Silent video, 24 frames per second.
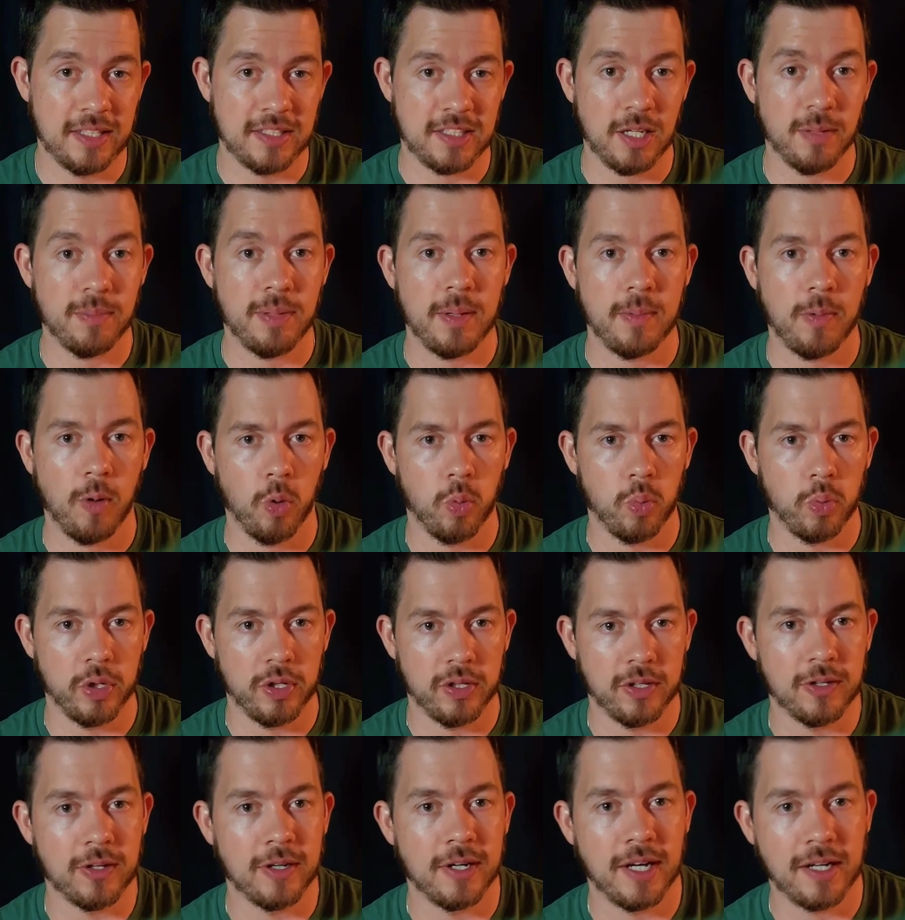some people are
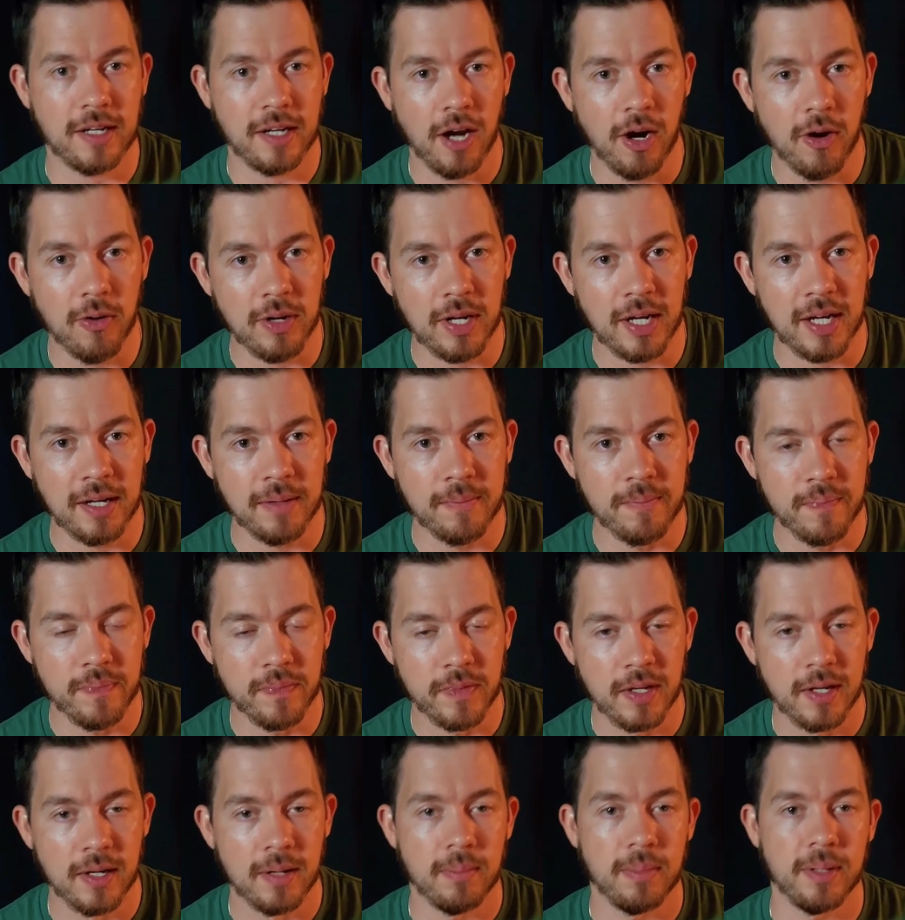really good at coding,
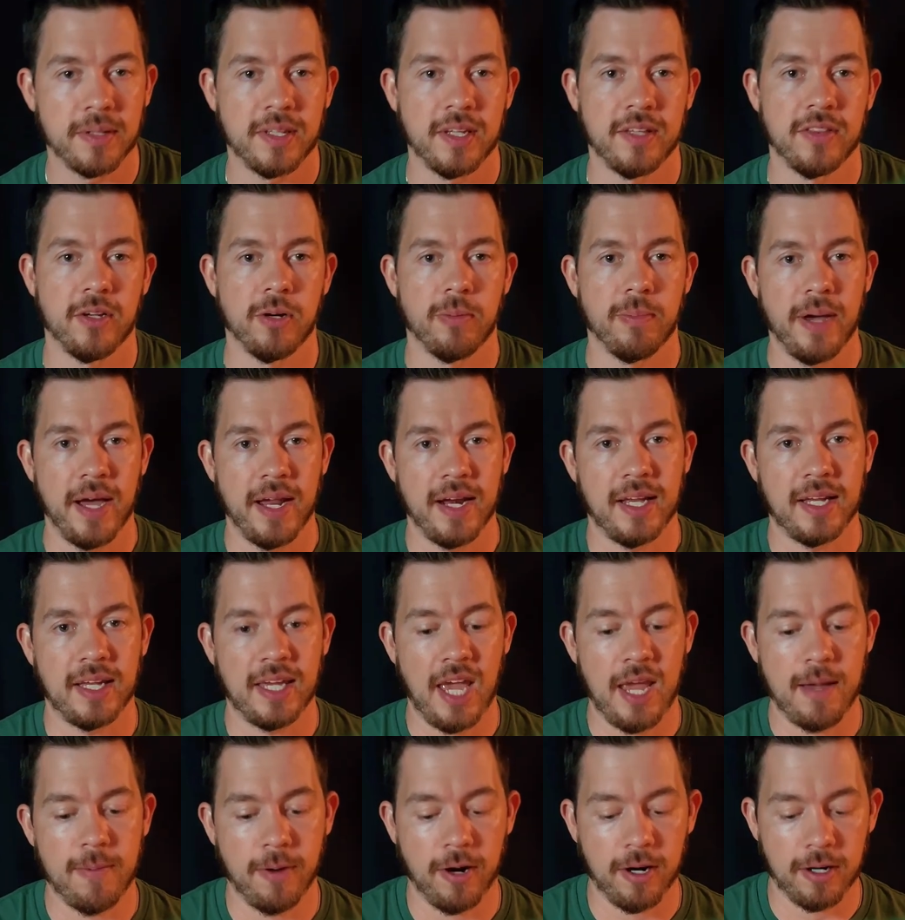but then they're bad at
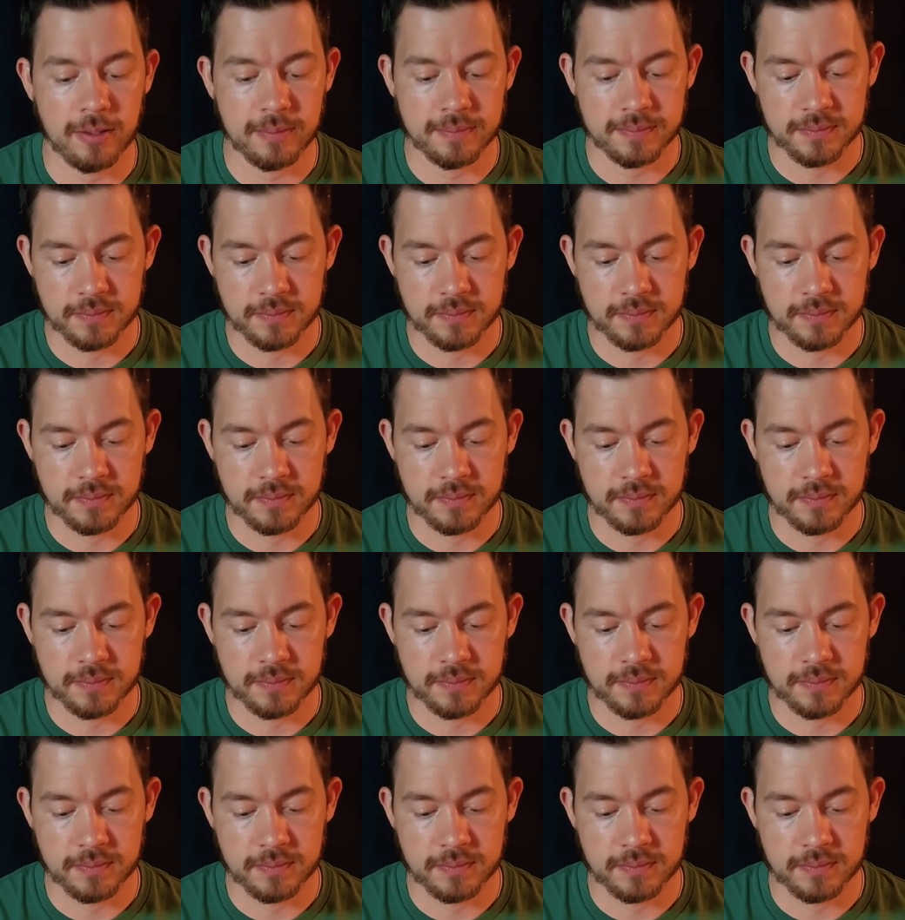game art.